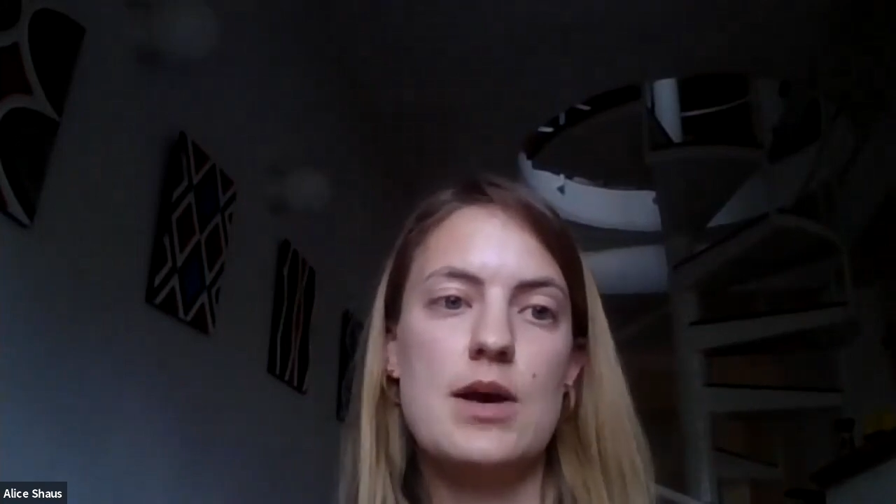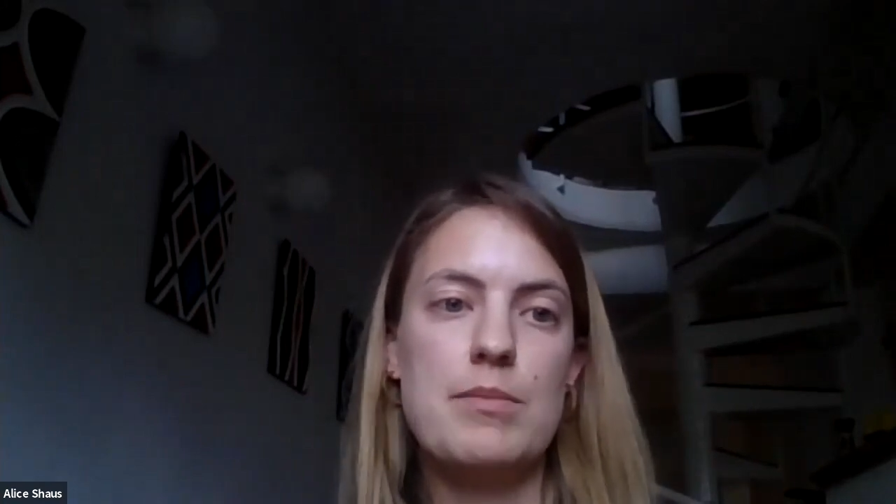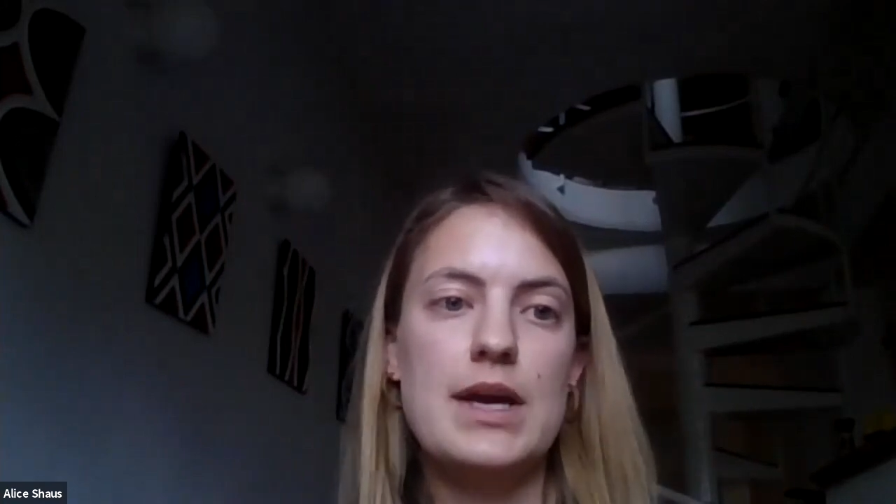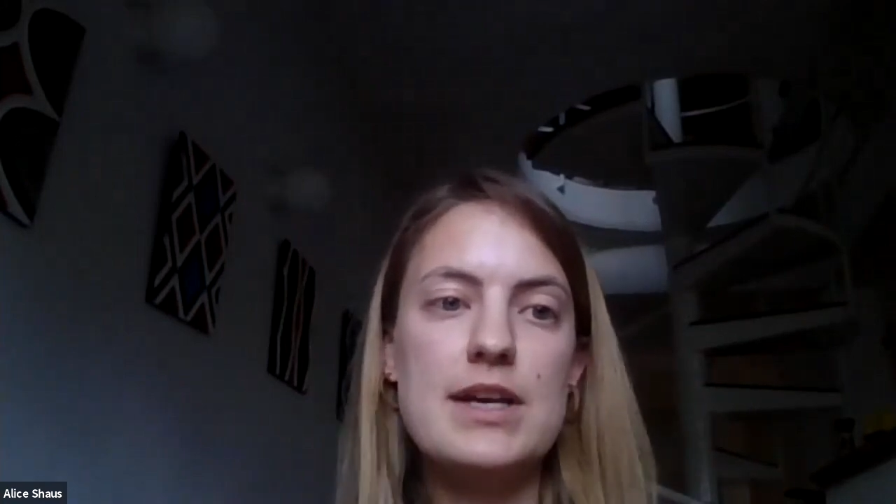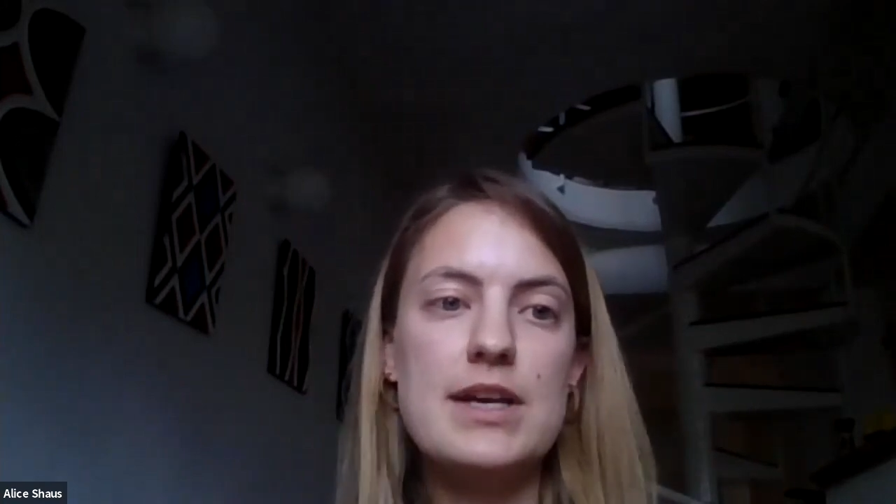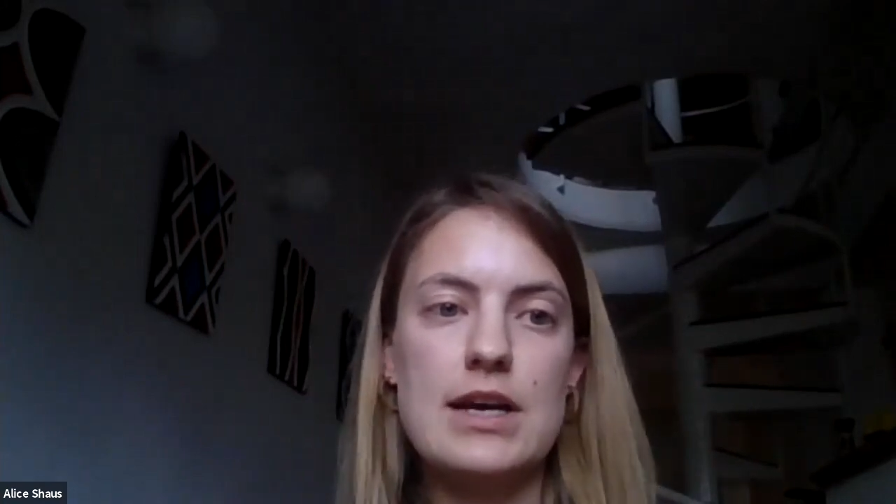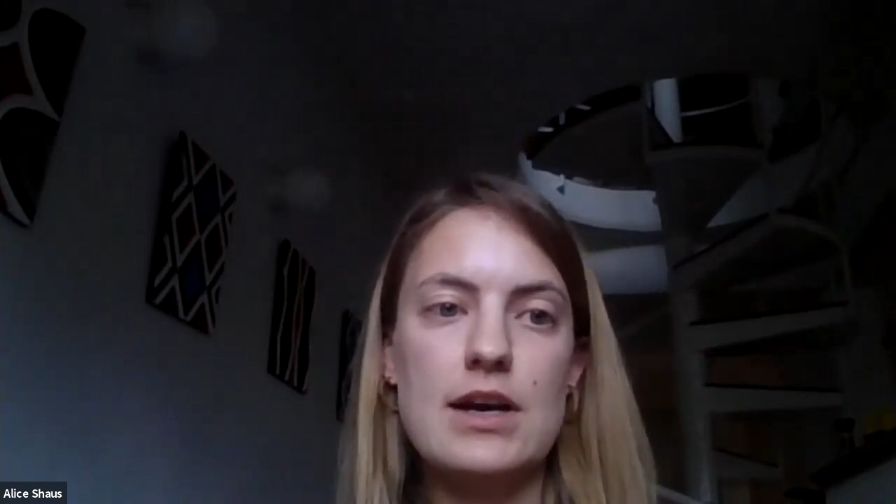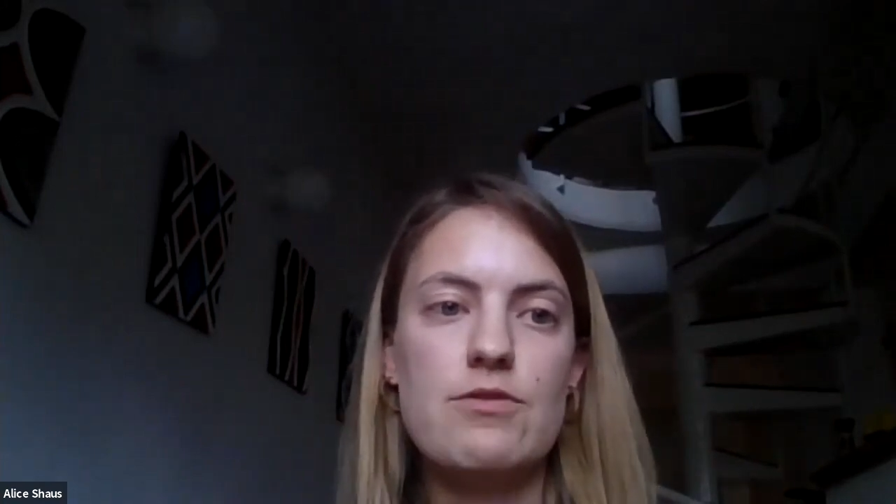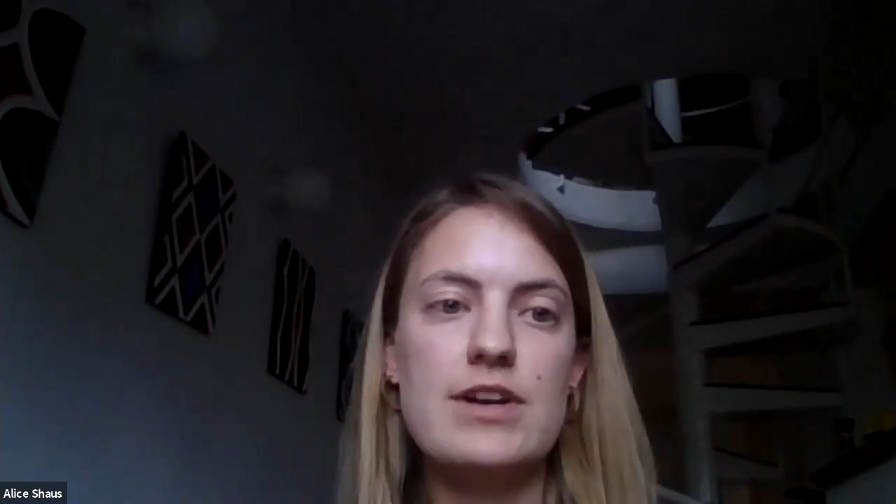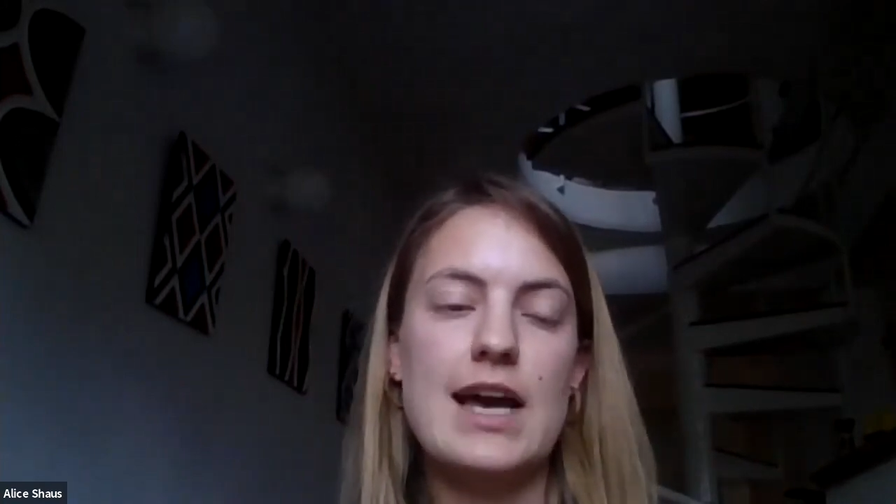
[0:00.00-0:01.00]
maybe
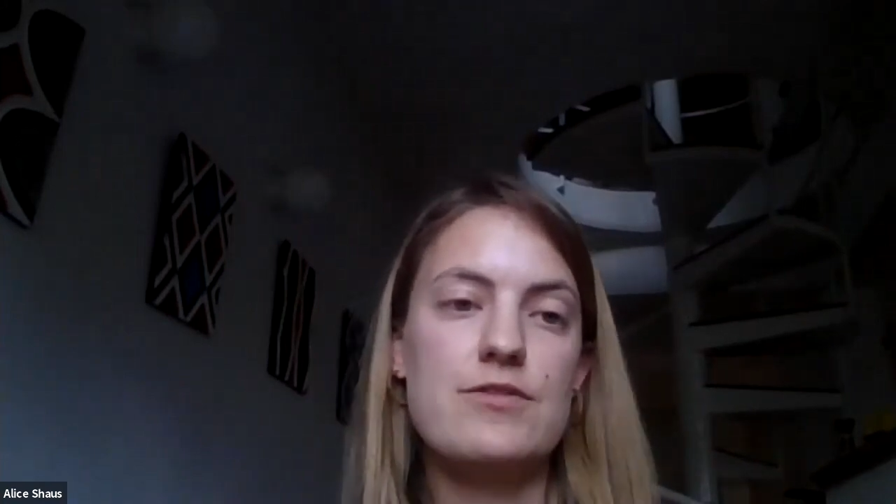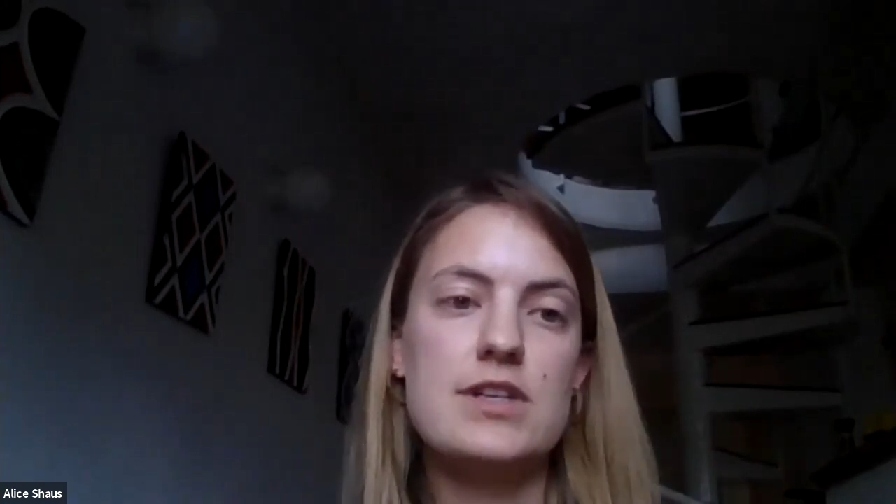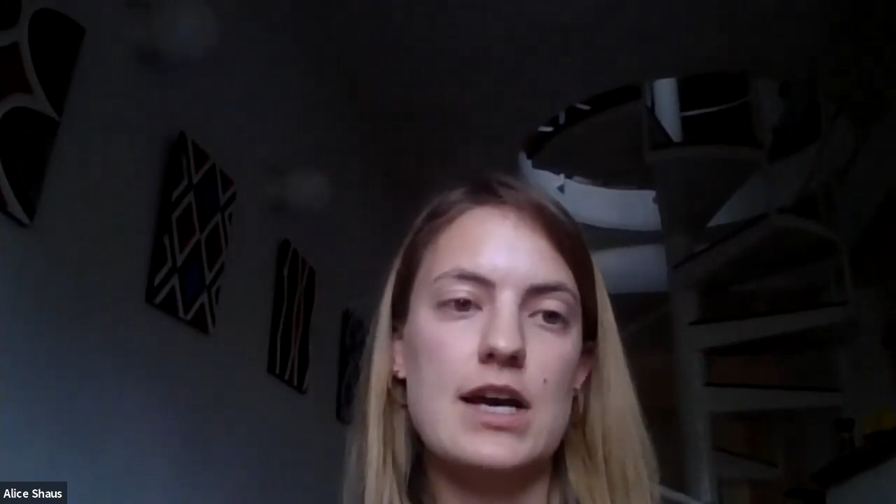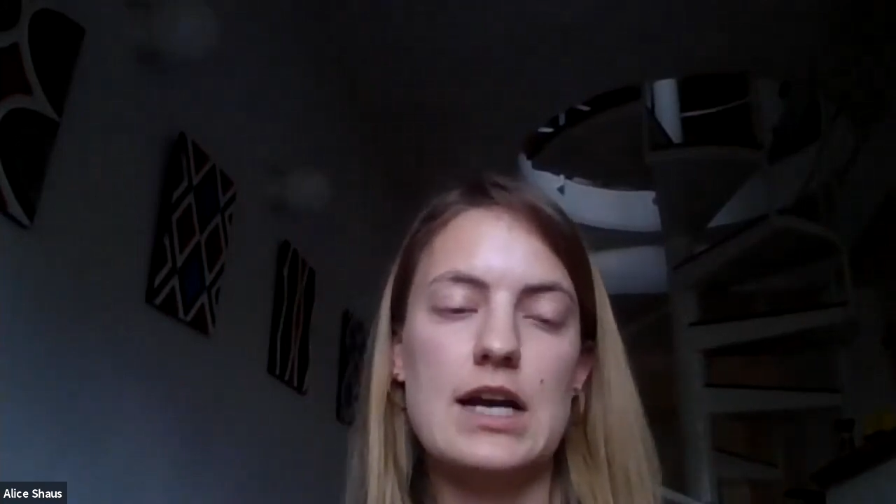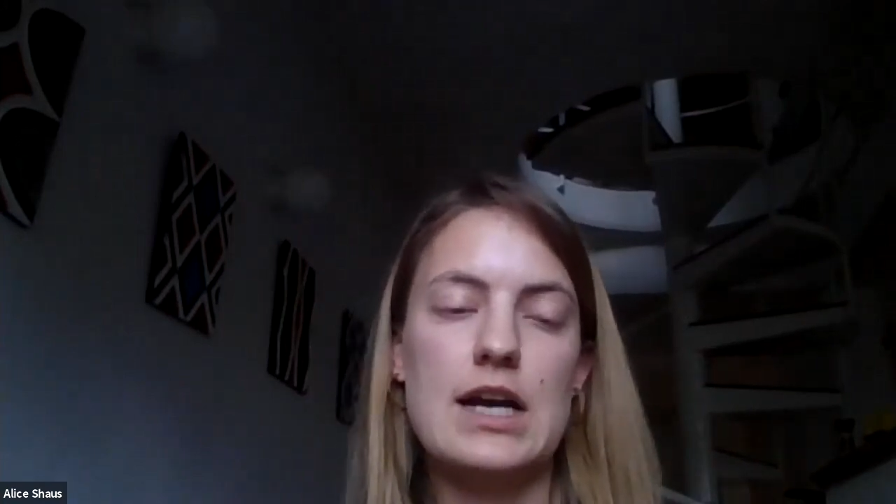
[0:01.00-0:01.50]
we haven't,